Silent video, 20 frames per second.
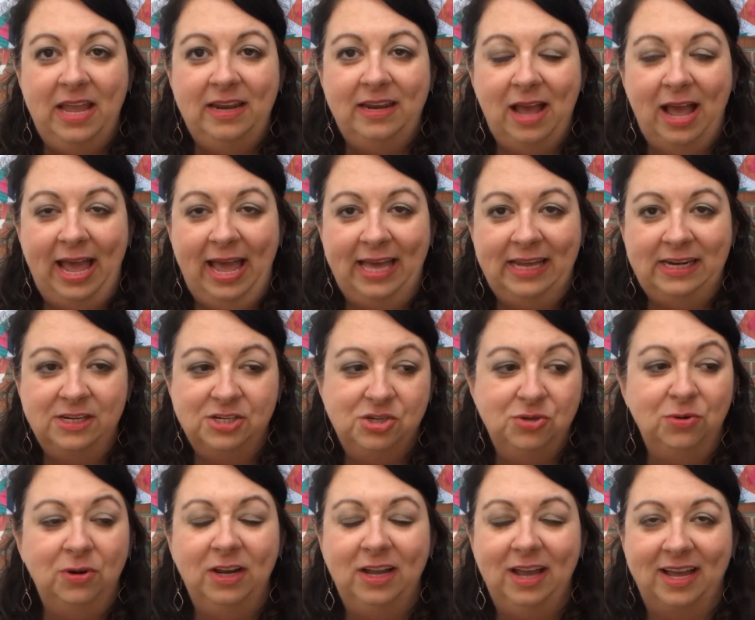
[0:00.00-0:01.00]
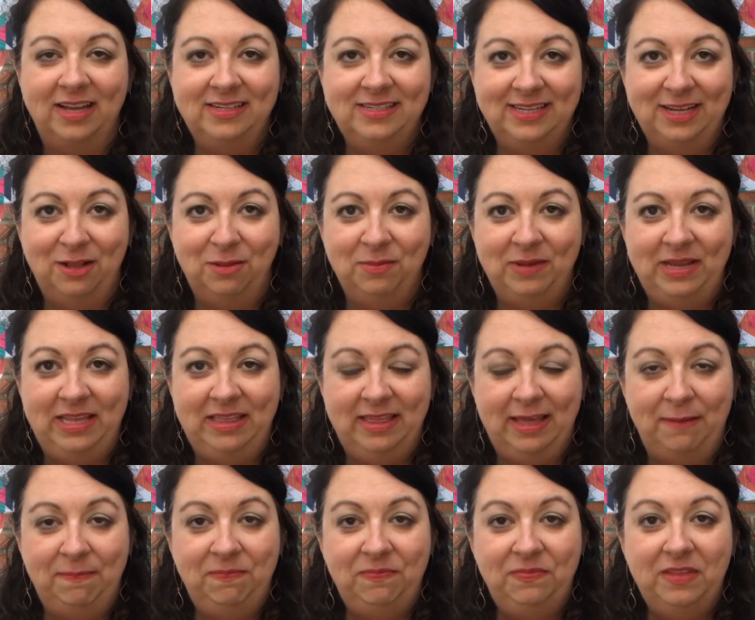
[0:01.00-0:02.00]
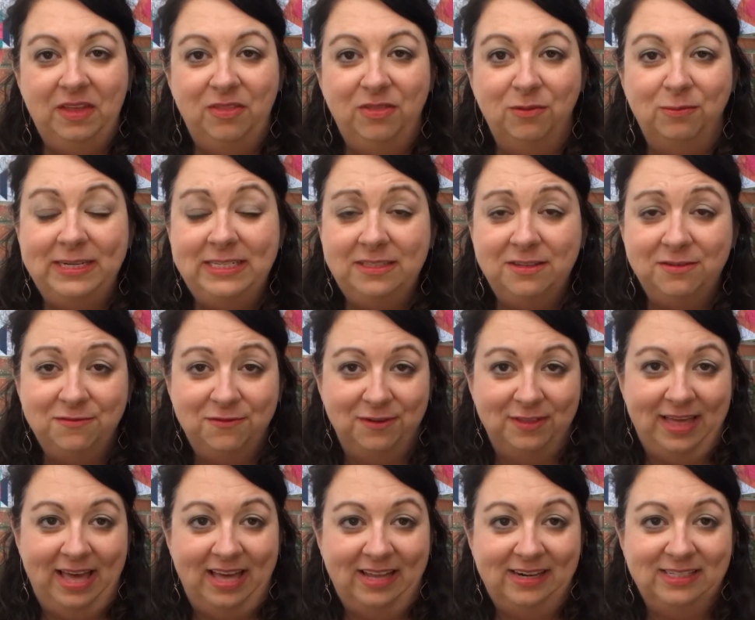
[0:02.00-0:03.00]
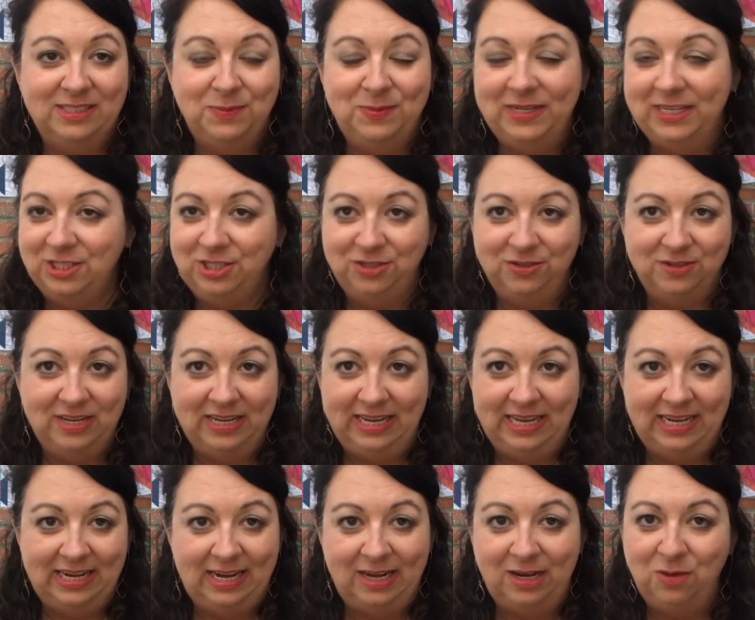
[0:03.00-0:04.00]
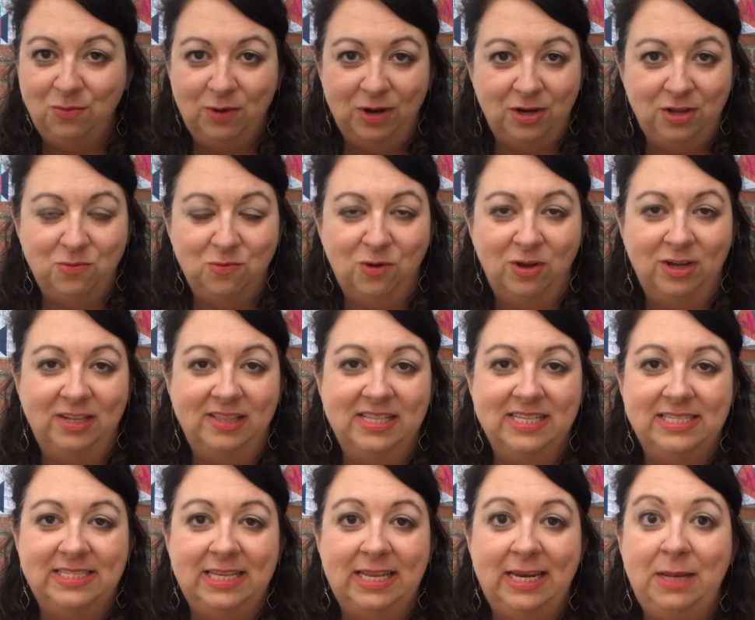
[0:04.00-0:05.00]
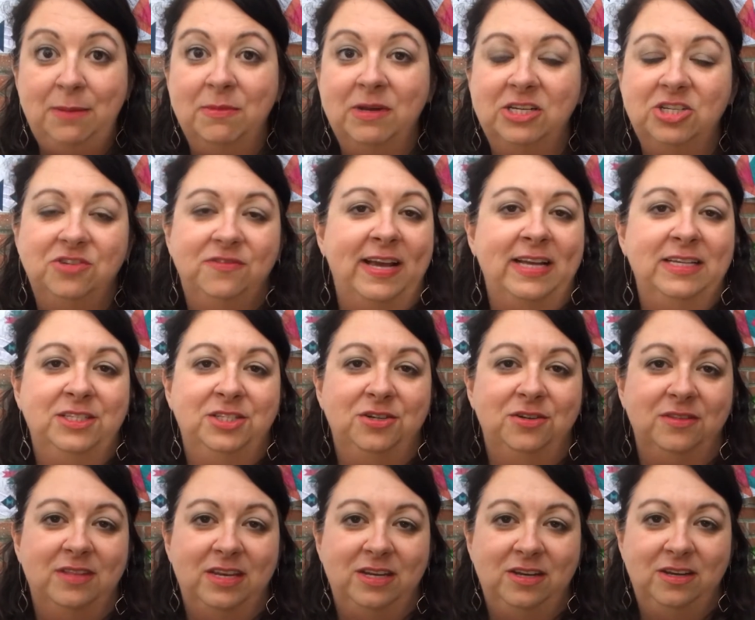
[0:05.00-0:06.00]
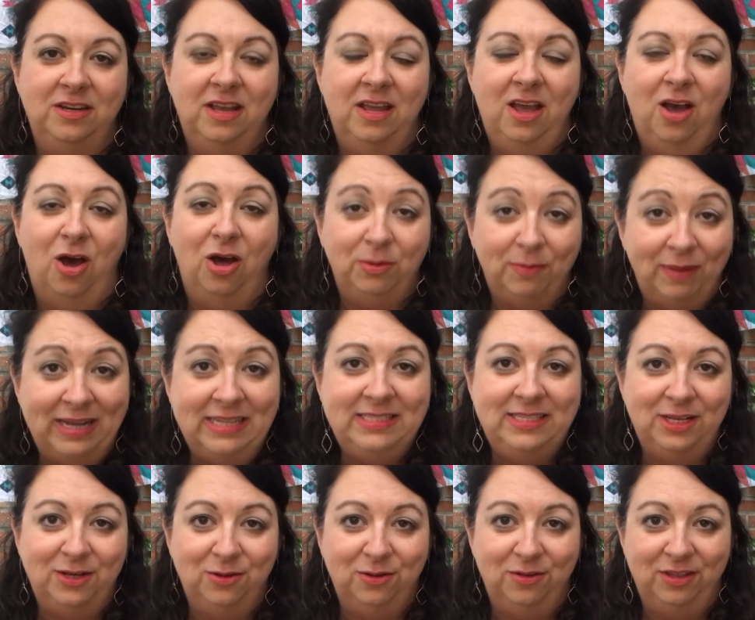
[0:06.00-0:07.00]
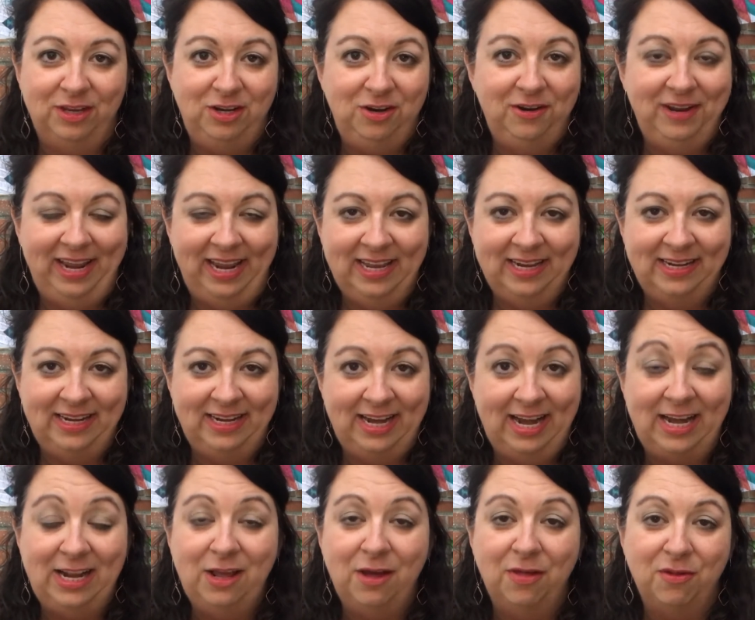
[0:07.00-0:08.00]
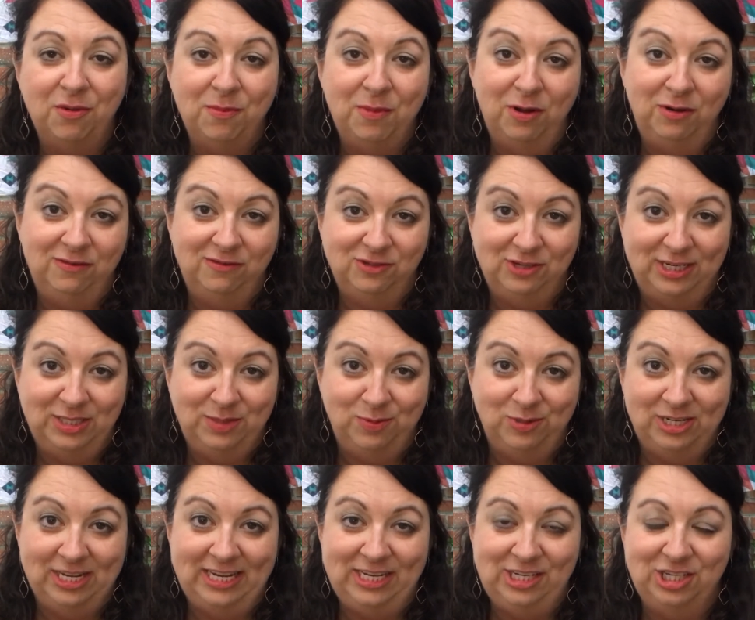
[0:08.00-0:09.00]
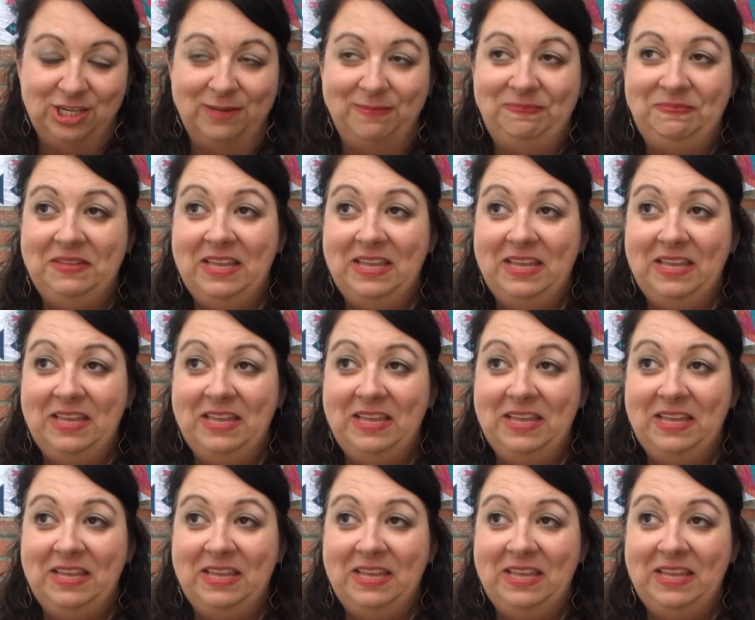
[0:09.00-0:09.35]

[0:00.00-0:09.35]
Now, I had a tour guide tell me that the reason for that is because you can get anywhere you want in the city much faster than on a bicycle than you can in any other mode of transportation.